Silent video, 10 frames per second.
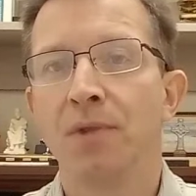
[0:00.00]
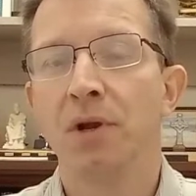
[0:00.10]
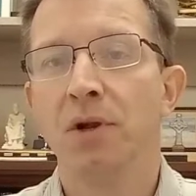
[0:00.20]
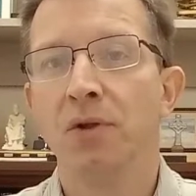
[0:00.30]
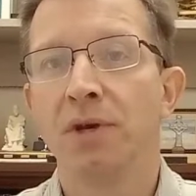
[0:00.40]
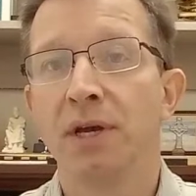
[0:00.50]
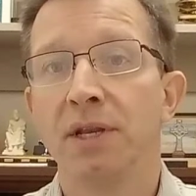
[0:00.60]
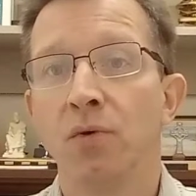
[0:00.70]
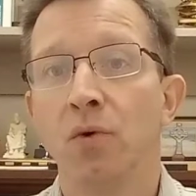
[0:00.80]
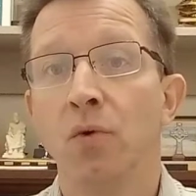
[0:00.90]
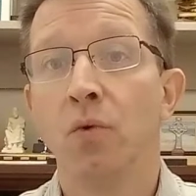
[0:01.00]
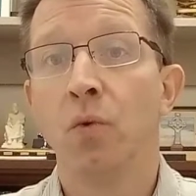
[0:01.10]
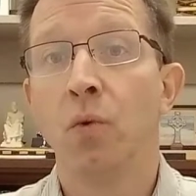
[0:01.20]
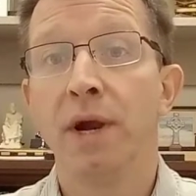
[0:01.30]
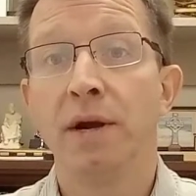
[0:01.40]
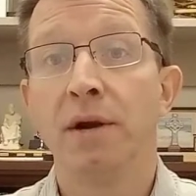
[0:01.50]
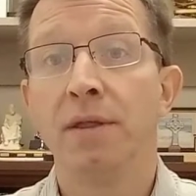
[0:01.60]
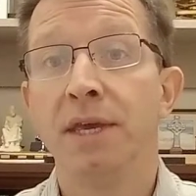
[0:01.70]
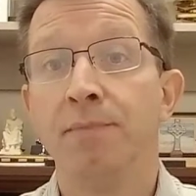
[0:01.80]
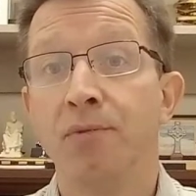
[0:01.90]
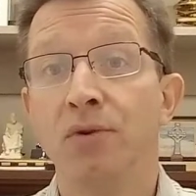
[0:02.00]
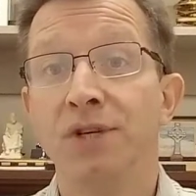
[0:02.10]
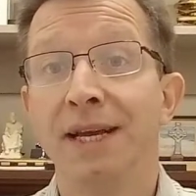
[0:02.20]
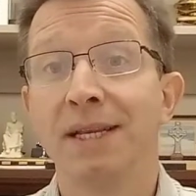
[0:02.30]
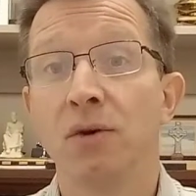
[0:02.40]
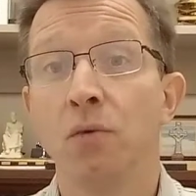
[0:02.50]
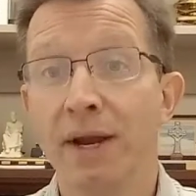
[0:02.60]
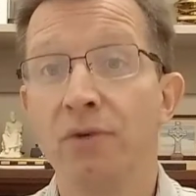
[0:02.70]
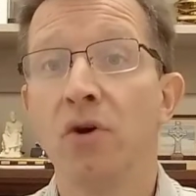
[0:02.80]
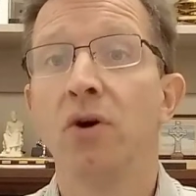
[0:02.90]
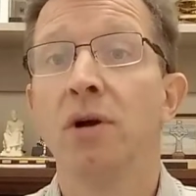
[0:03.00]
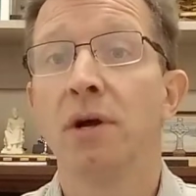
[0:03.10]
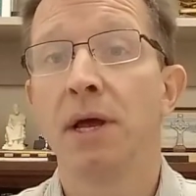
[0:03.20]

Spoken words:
look at where the project went wrong